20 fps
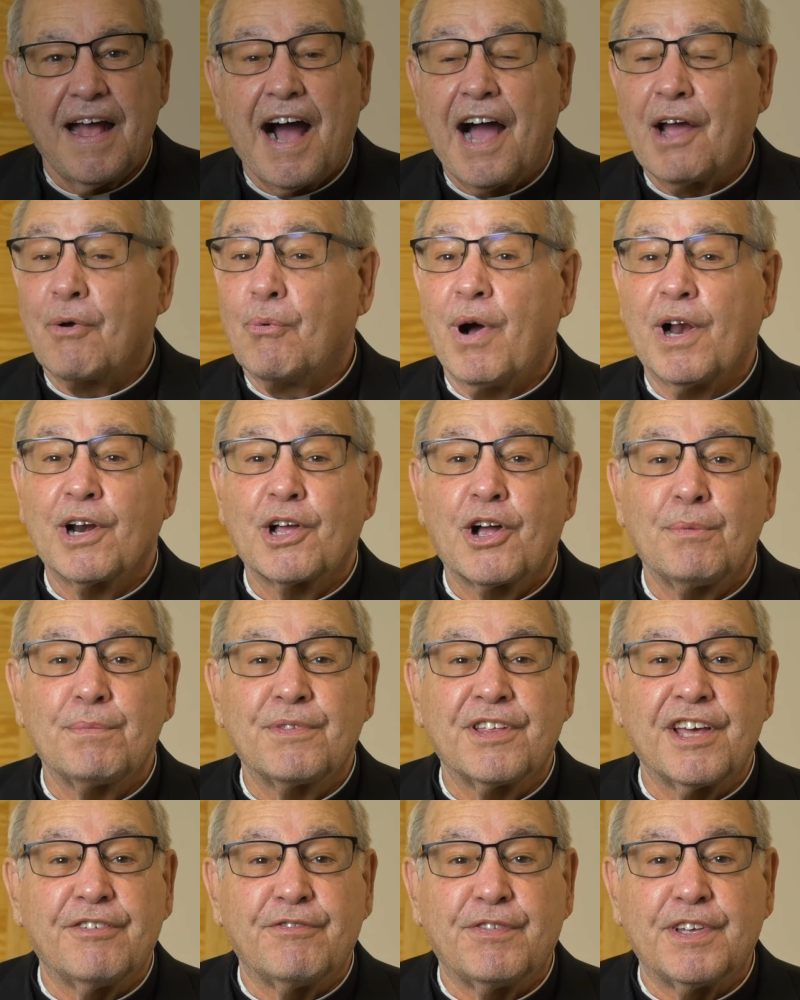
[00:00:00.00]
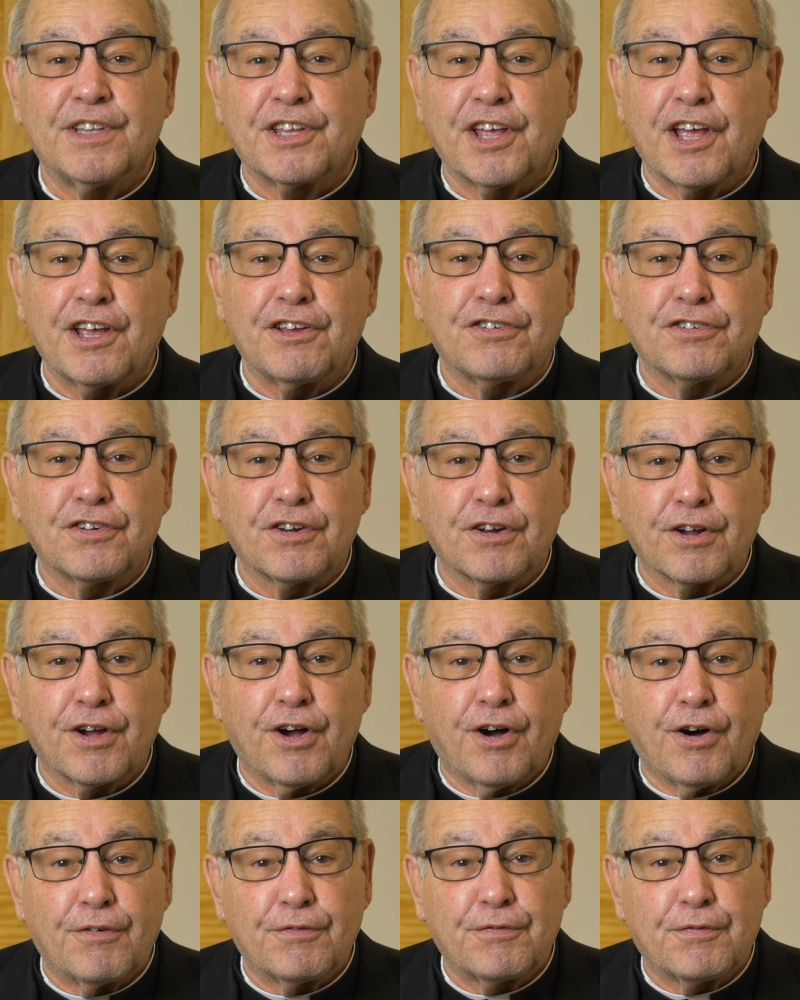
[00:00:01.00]
I welcome the invitation
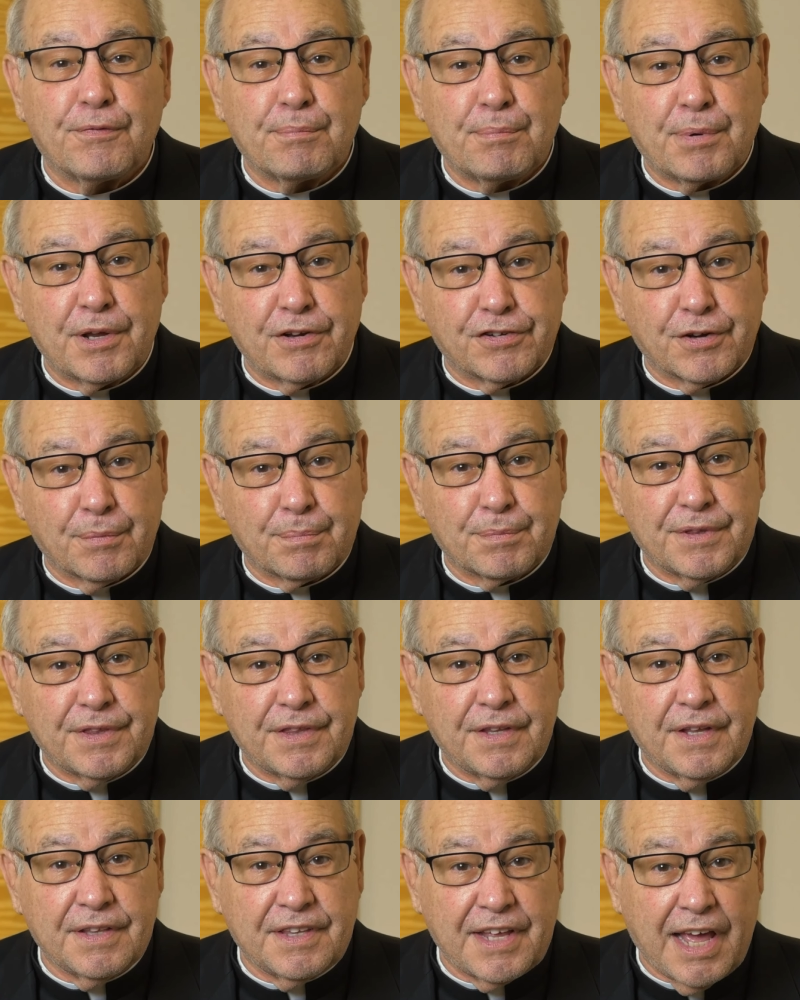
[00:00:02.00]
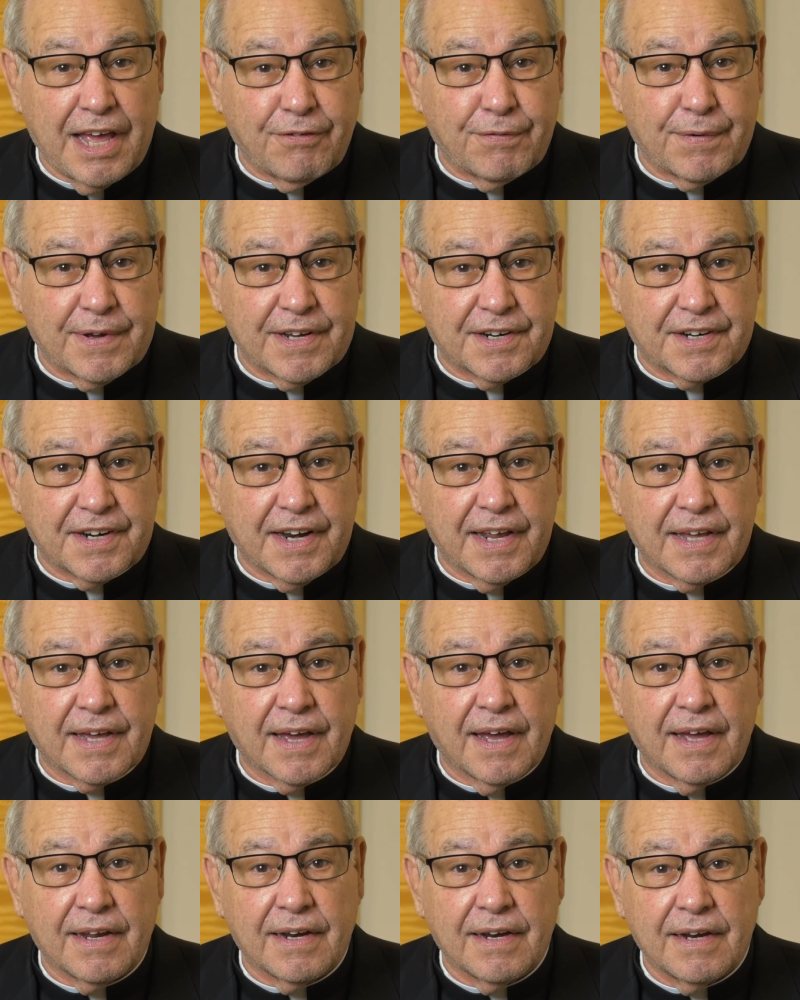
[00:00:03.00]
of Bishop David
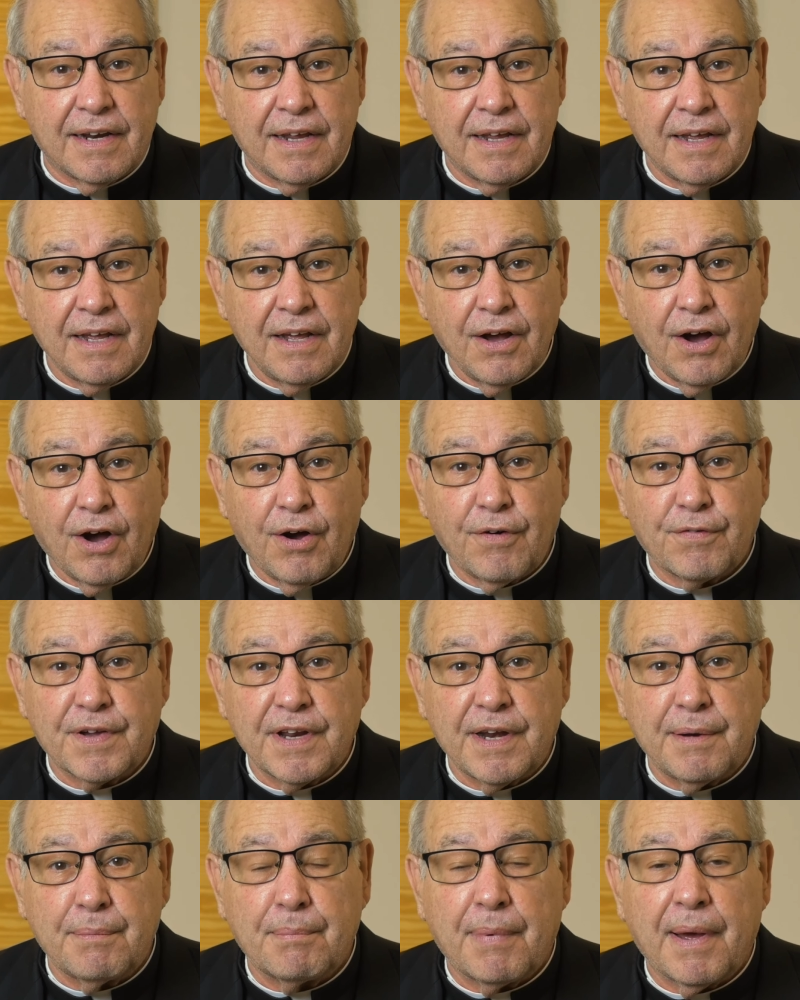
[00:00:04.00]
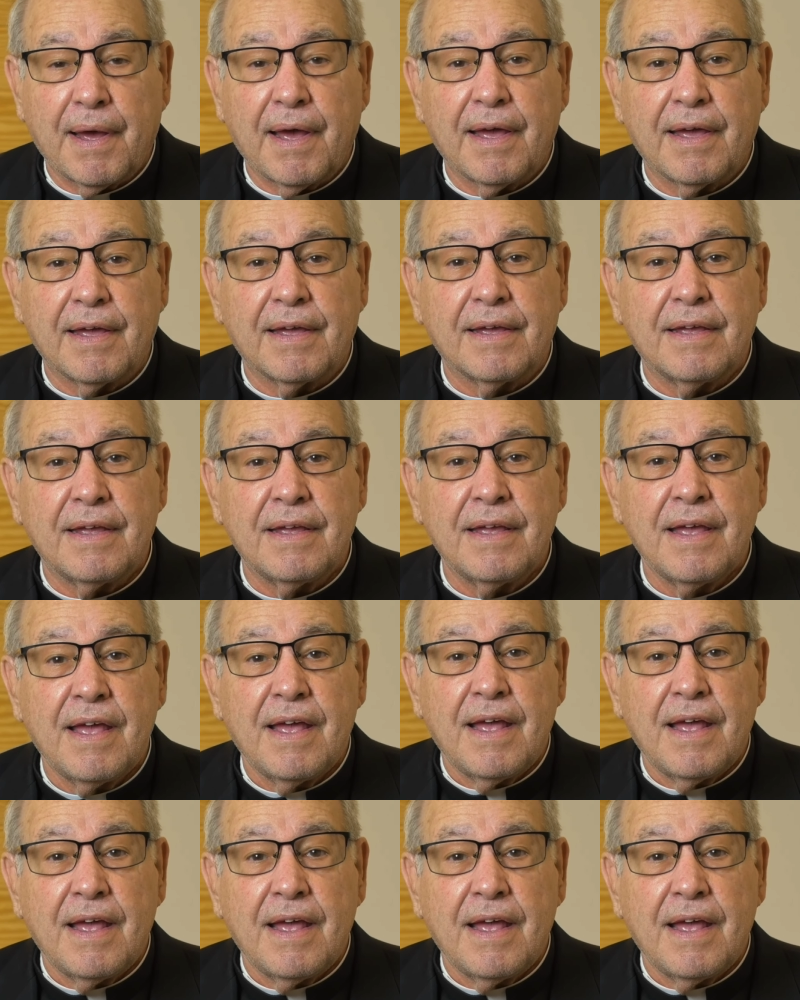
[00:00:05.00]
Ricken of Green Bay